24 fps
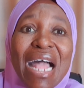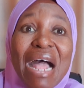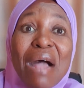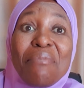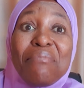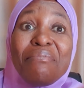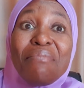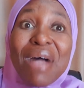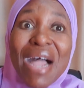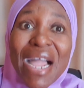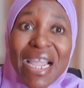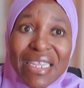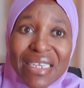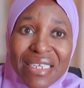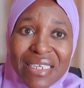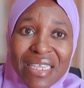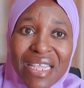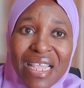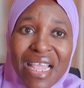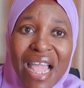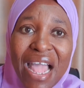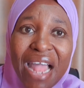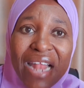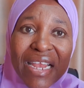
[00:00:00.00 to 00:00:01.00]
that mind
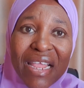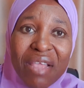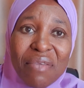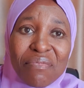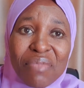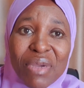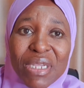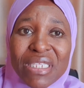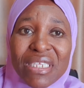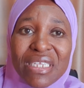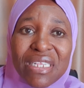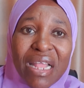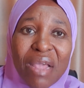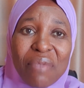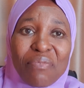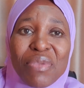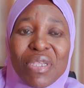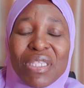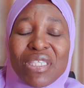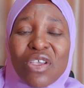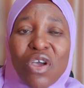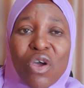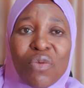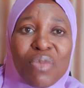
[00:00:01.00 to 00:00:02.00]
and empathy that
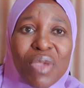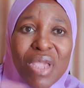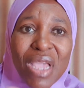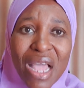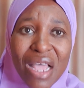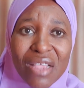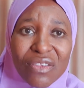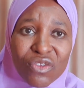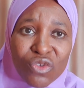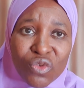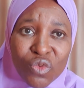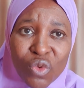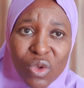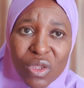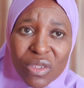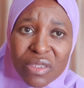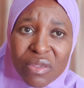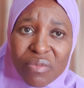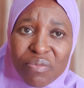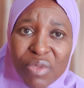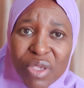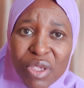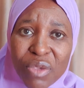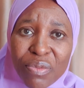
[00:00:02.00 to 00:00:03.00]
Peter Obi has towards
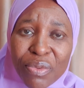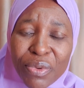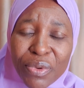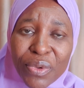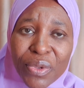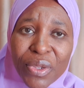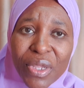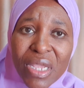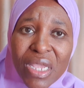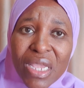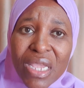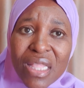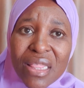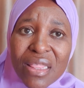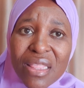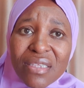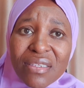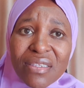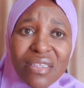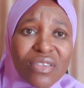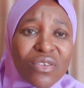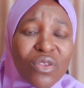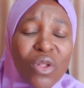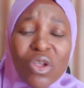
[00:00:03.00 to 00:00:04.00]
the people.
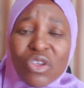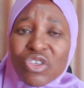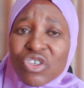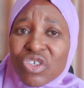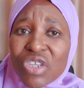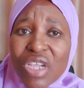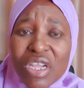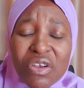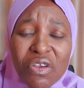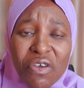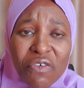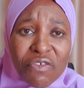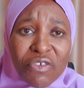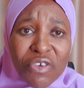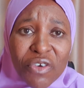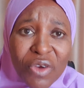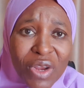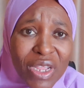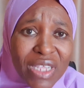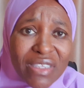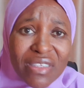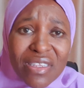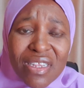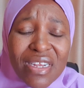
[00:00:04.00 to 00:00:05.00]
This is all shade of
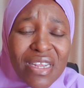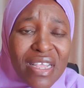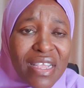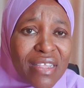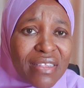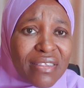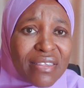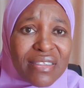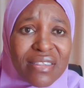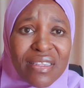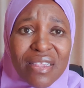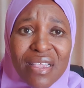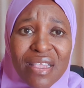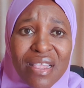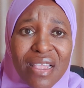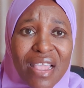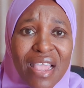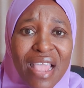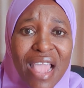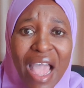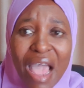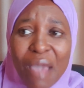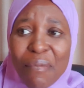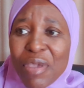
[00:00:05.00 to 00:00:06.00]
craziness.
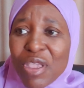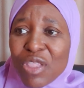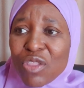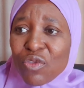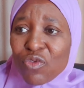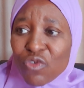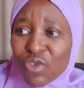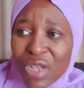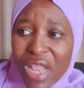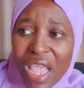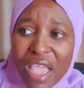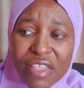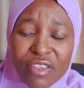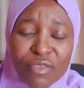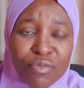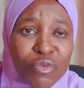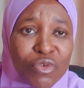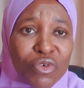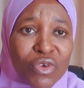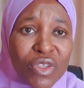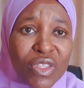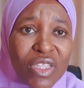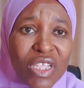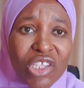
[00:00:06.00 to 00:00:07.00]
I mean, today is
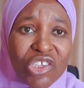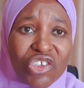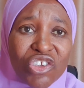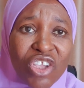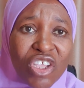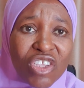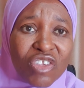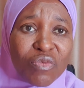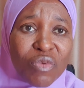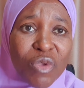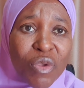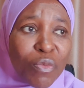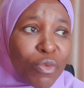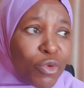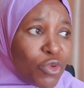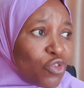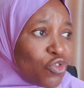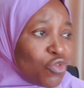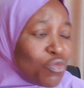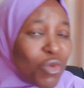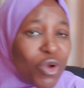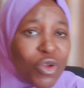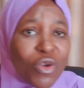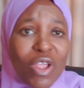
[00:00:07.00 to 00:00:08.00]
Bureau they change people.
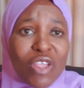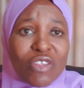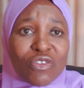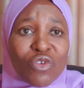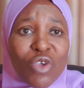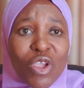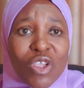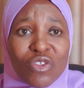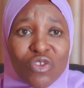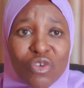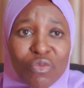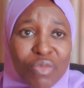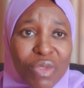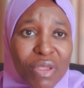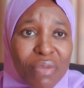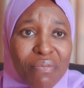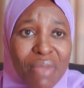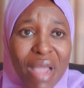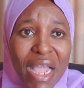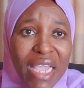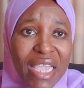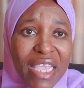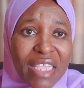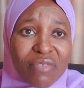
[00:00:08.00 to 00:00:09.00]
Tomorrow is going to be
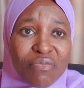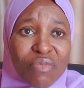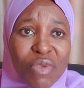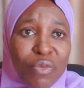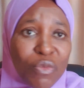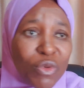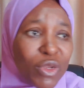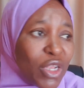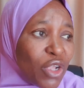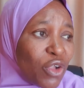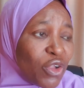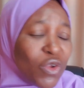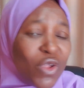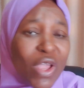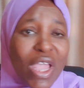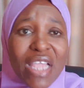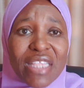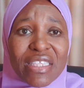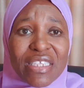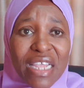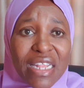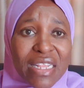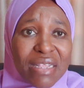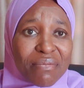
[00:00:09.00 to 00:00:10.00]
market people. They're going to
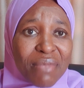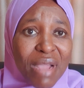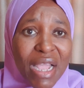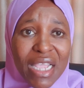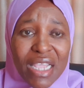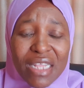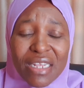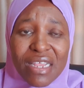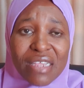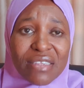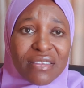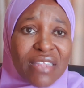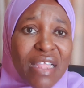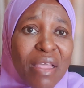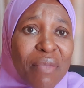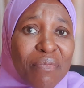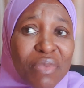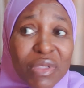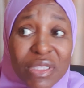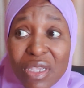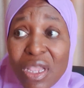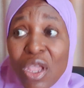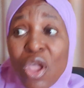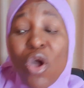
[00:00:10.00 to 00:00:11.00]
enter the market and
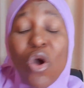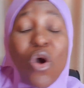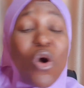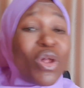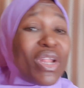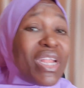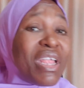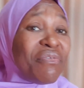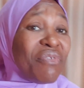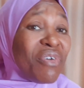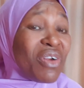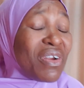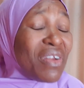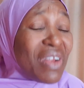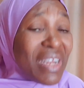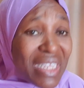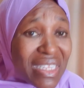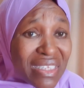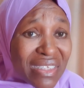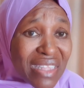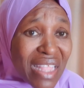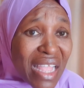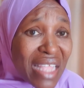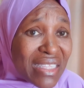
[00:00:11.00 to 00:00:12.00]
start beating. Or they've
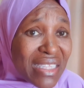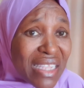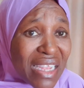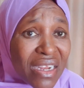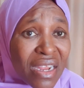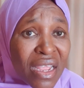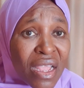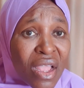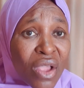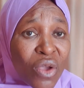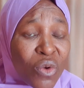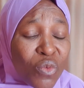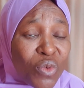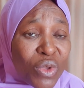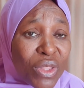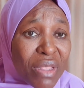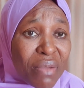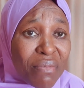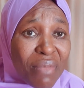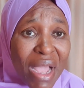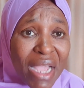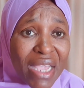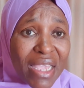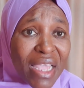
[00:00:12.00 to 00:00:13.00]
already started with
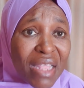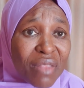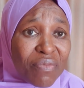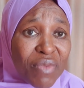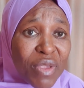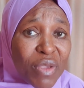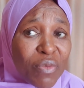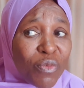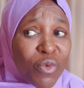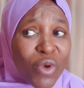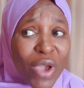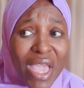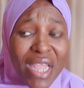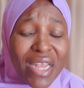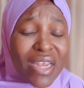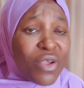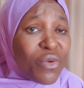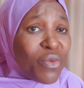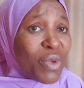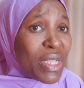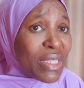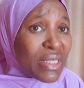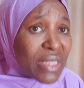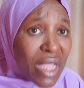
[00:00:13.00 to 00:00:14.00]
the market people
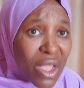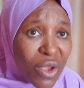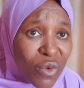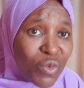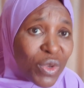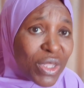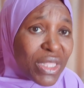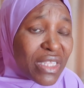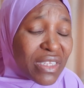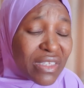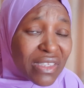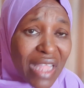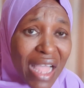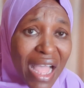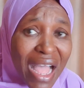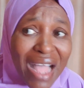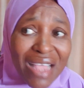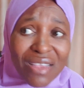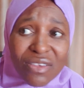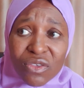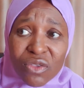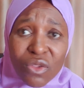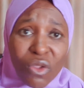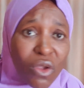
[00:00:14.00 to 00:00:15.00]
anyways, with the
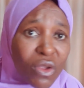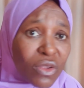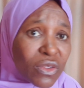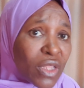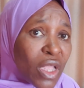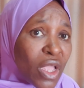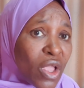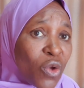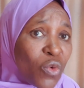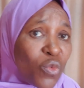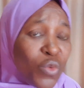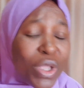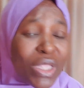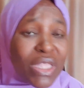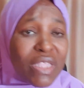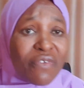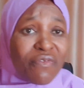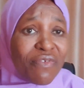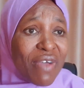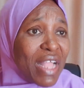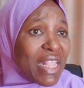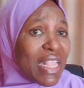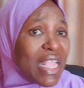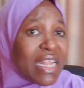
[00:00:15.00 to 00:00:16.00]
Sahar stores, with the
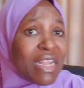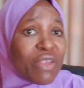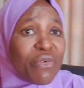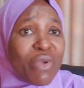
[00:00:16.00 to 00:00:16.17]
fact that